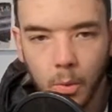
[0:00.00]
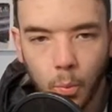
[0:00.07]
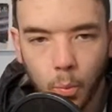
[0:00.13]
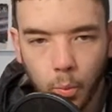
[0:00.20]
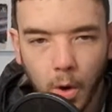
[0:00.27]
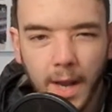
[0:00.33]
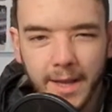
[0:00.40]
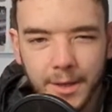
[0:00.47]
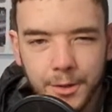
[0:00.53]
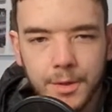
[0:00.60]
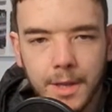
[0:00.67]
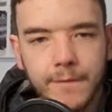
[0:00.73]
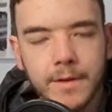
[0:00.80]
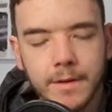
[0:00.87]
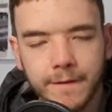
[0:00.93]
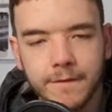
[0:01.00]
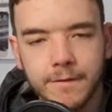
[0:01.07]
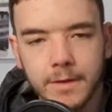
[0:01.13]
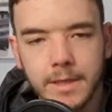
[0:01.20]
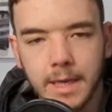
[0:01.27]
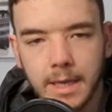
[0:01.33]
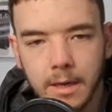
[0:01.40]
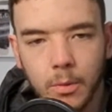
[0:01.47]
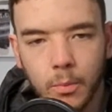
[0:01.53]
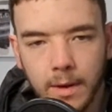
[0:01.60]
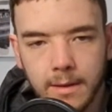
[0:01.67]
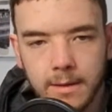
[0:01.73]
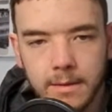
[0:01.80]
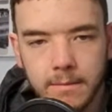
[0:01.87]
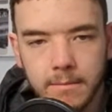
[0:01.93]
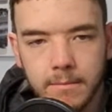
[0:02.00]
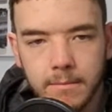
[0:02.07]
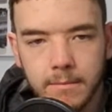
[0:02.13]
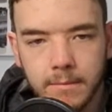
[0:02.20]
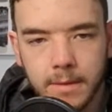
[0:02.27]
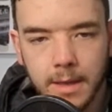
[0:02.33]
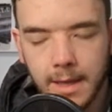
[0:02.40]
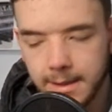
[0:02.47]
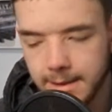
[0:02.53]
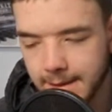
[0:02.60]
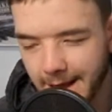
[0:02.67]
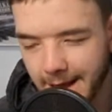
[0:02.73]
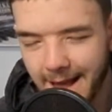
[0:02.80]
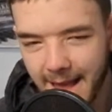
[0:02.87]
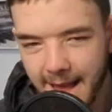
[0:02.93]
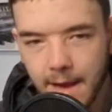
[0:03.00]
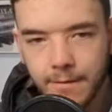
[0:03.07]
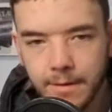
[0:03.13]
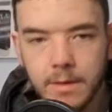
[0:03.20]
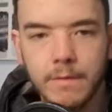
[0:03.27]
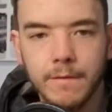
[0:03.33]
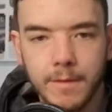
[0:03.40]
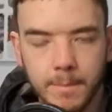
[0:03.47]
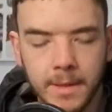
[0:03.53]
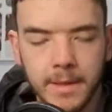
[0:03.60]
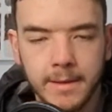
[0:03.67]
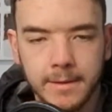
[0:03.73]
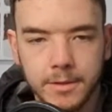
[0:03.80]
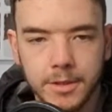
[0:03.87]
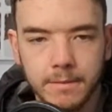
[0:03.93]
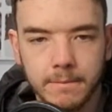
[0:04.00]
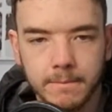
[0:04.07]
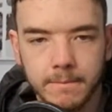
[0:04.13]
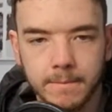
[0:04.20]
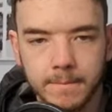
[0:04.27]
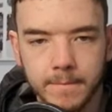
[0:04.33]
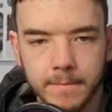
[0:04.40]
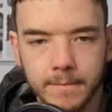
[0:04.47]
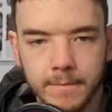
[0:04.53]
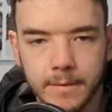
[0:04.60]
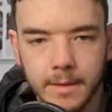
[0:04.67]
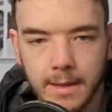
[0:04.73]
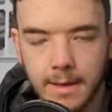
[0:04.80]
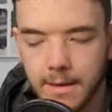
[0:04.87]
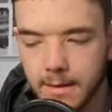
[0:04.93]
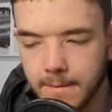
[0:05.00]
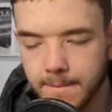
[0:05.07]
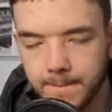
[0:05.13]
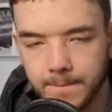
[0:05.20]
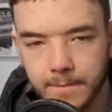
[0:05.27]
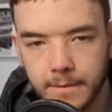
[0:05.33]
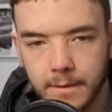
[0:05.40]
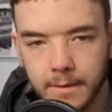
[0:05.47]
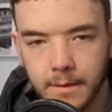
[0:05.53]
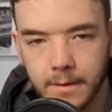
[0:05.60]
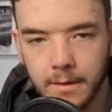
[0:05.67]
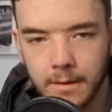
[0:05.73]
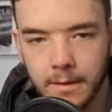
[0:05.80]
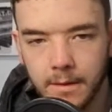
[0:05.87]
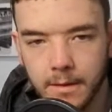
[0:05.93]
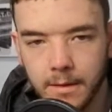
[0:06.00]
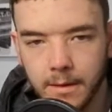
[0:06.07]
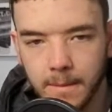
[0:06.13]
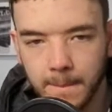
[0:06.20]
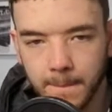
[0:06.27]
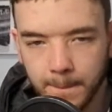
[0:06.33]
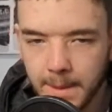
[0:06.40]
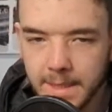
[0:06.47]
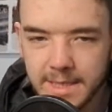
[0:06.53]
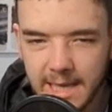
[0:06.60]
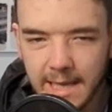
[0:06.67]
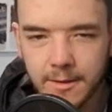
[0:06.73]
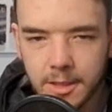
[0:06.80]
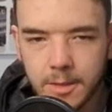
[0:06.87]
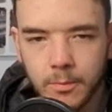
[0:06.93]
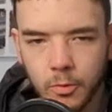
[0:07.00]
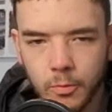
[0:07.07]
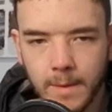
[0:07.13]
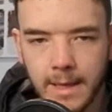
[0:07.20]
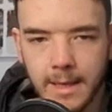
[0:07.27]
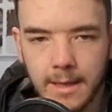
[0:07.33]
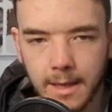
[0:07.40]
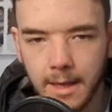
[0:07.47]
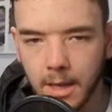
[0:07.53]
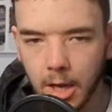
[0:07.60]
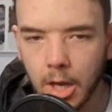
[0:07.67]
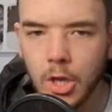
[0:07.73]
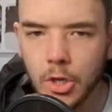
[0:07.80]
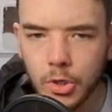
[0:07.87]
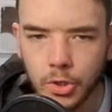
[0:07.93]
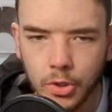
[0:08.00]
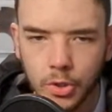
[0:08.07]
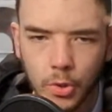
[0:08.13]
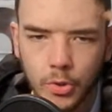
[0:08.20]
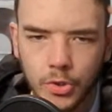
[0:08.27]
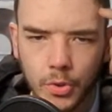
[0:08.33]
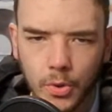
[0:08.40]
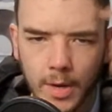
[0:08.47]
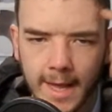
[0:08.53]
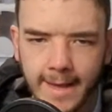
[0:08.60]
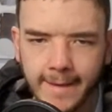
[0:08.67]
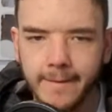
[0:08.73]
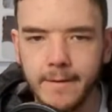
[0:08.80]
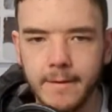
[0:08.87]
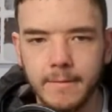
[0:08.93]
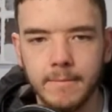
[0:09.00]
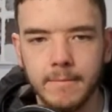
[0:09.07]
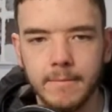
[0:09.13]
why are you giving a free kick away in that area of the pitch? Yeah? Be sensible, mate. Use your head.